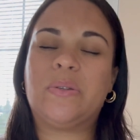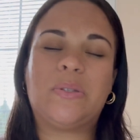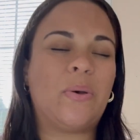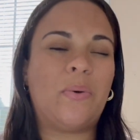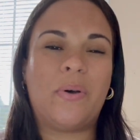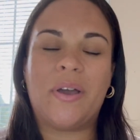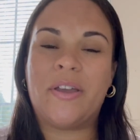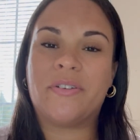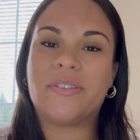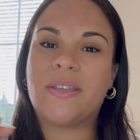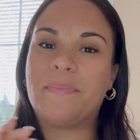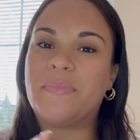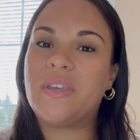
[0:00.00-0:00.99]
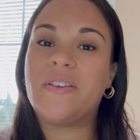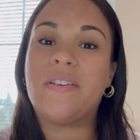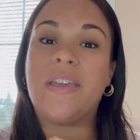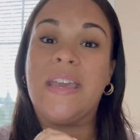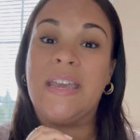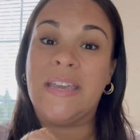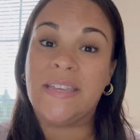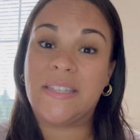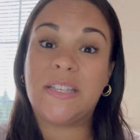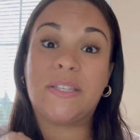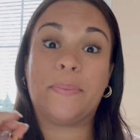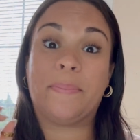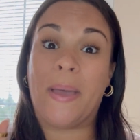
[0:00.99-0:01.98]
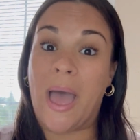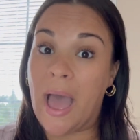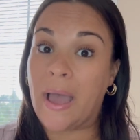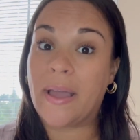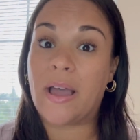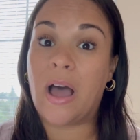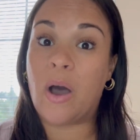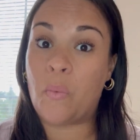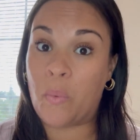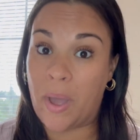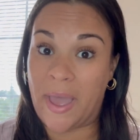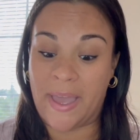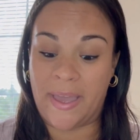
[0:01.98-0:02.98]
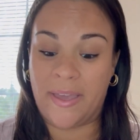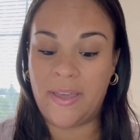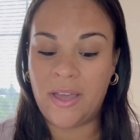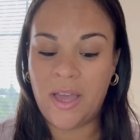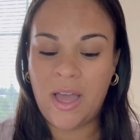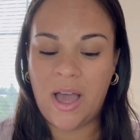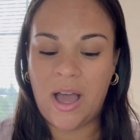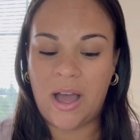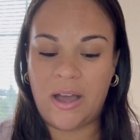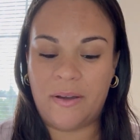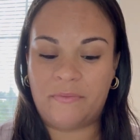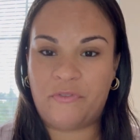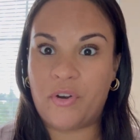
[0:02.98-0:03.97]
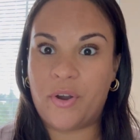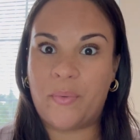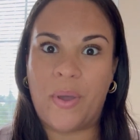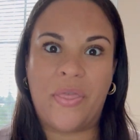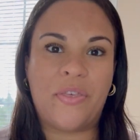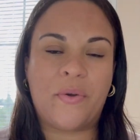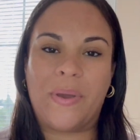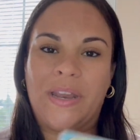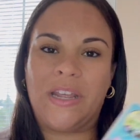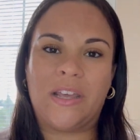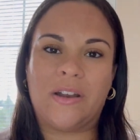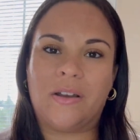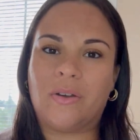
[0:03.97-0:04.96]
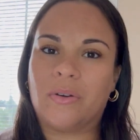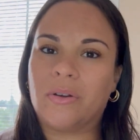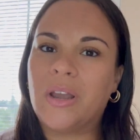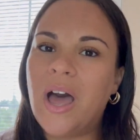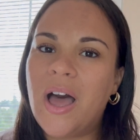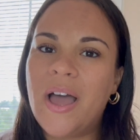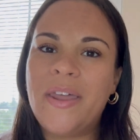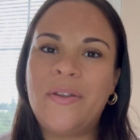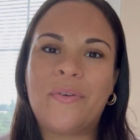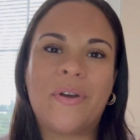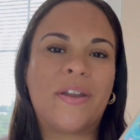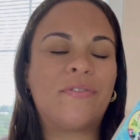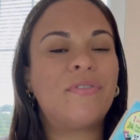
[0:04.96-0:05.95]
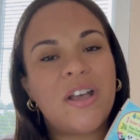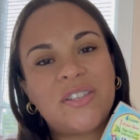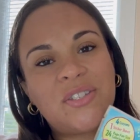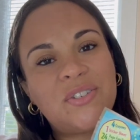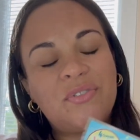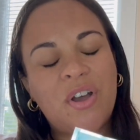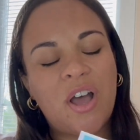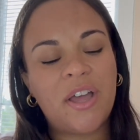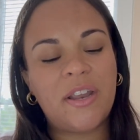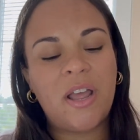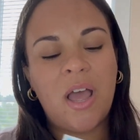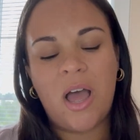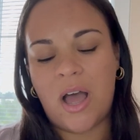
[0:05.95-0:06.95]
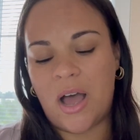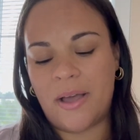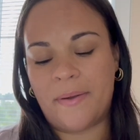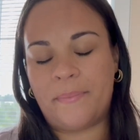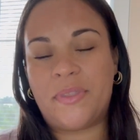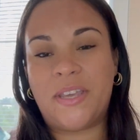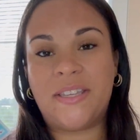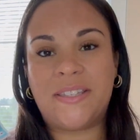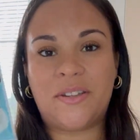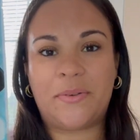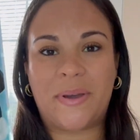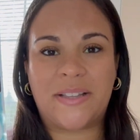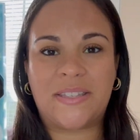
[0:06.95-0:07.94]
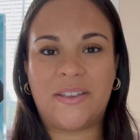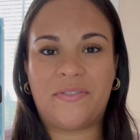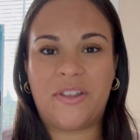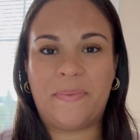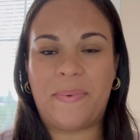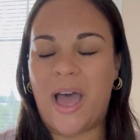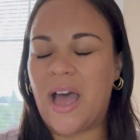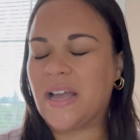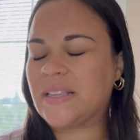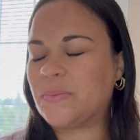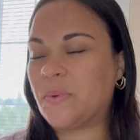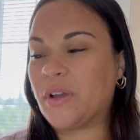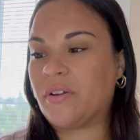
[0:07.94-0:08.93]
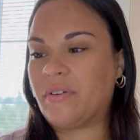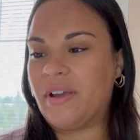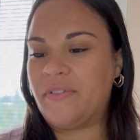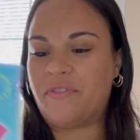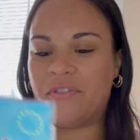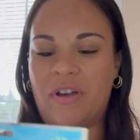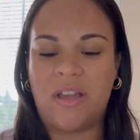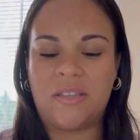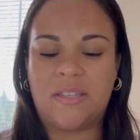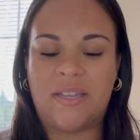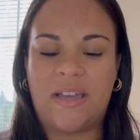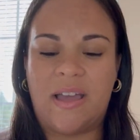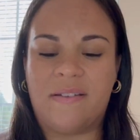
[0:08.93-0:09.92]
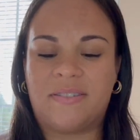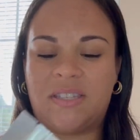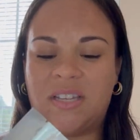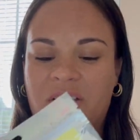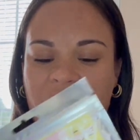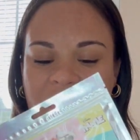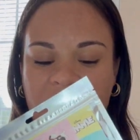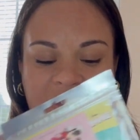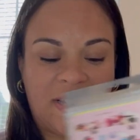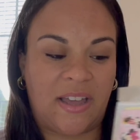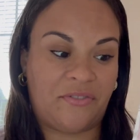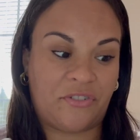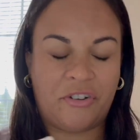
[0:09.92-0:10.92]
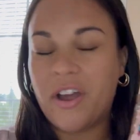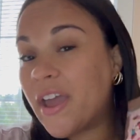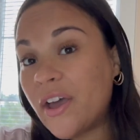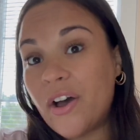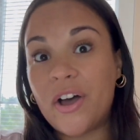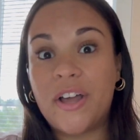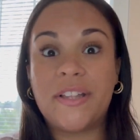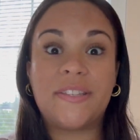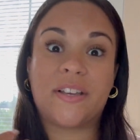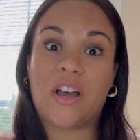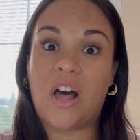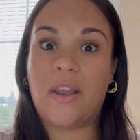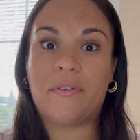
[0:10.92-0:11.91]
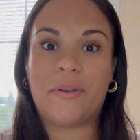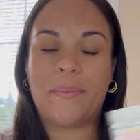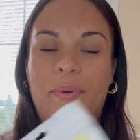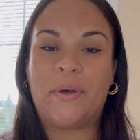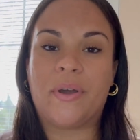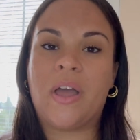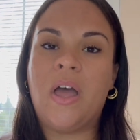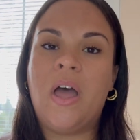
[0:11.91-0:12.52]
toy or something easy to pack away for when they're waiting in a long line or at a restaurant. These little activity packs work great for us. They have stickers, they have crayons, a coloring book.